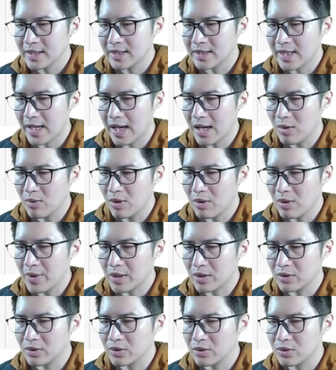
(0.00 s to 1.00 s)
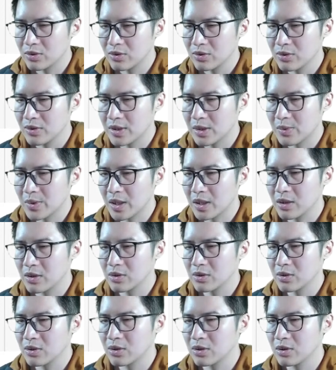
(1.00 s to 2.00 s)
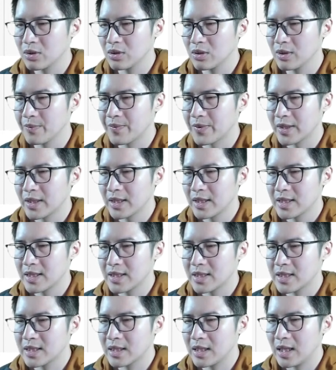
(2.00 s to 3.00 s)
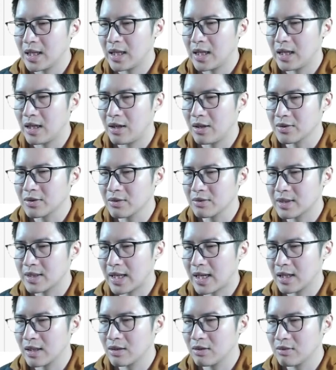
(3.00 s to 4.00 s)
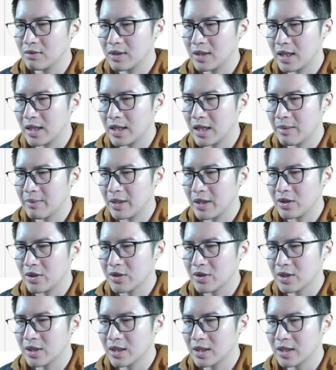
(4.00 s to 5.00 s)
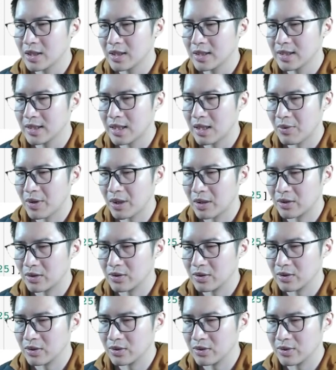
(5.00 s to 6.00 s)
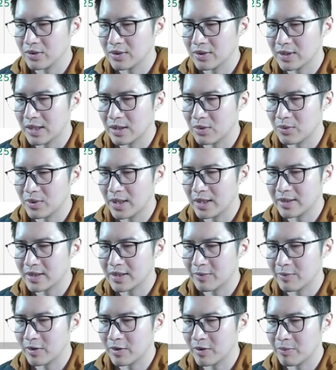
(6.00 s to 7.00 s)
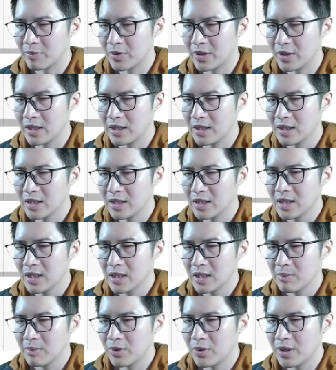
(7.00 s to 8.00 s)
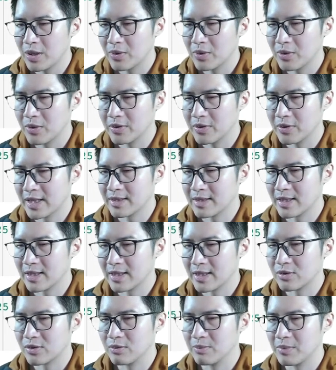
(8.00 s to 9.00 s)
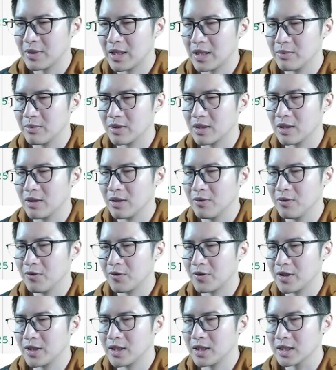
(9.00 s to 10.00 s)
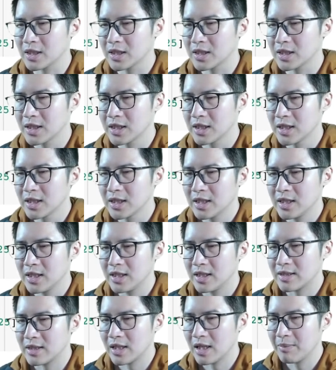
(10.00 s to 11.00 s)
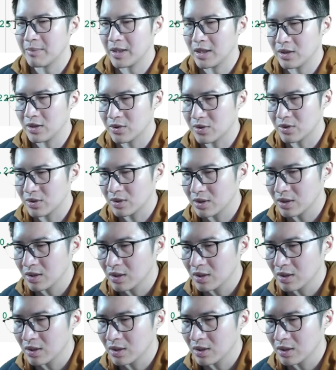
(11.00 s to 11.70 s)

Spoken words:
Then what we're going to do is we're going to also download the image we're going to use and run some of the pre-processing to be able to convert this image